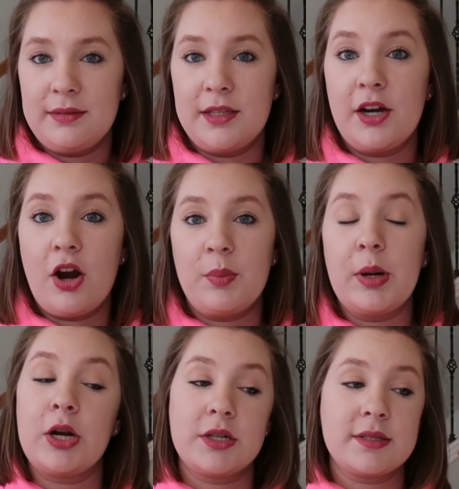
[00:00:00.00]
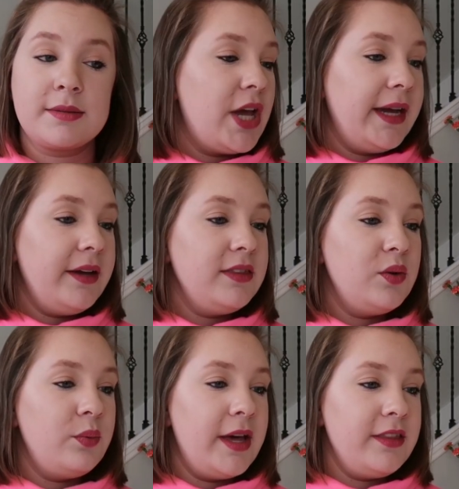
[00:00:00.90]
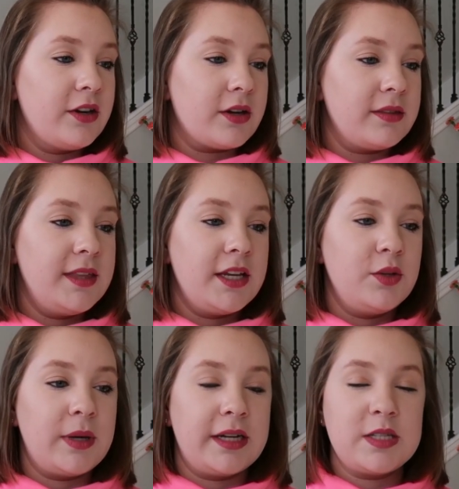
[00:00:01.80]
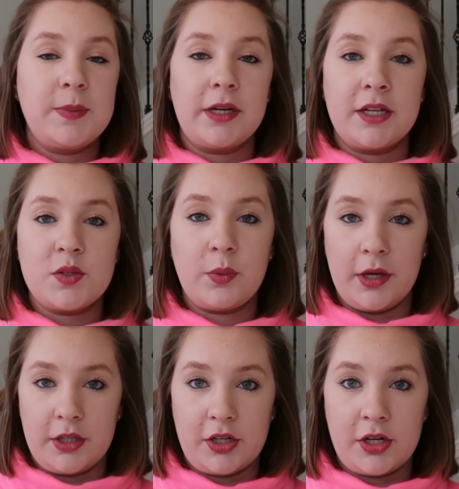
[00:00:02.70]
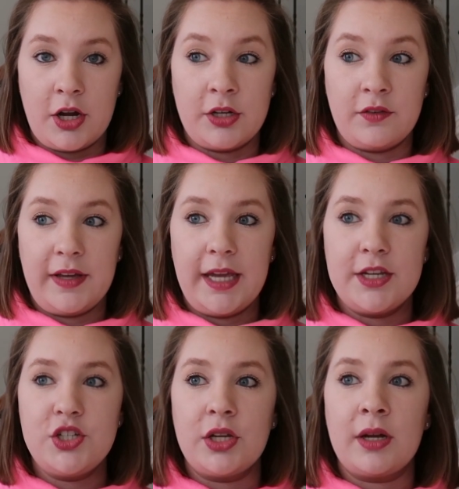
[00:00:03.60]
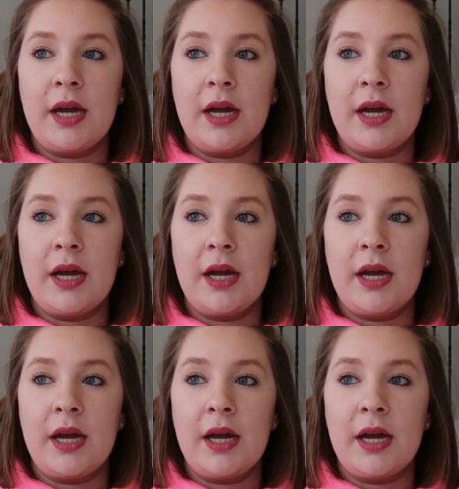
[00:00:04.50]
There are perks. Check out the weather that you might experience while you're on your vacation.